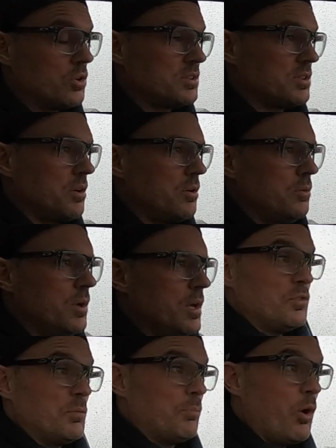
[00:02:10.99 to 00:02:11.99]
So
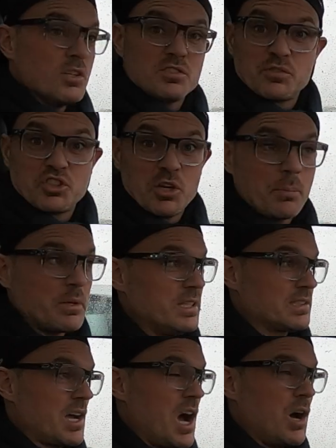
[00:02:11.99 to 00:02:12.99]
the price of shipping
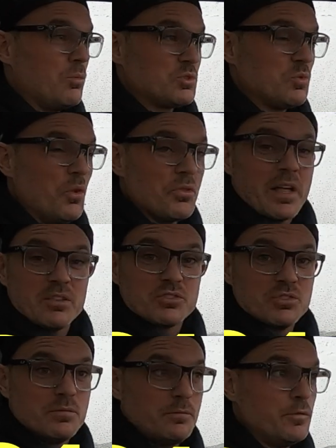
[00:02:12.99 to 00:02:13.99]
this car was
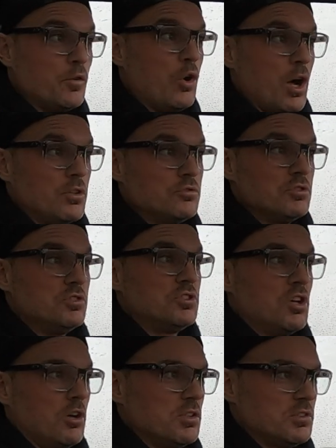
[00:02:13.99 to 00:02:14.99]

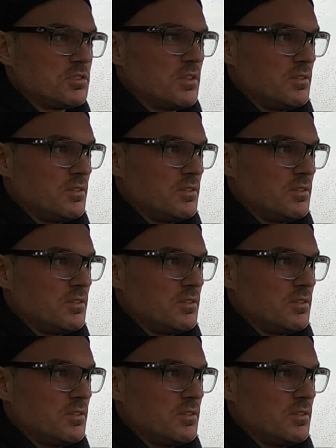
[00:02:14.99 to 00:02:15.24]
$1,400.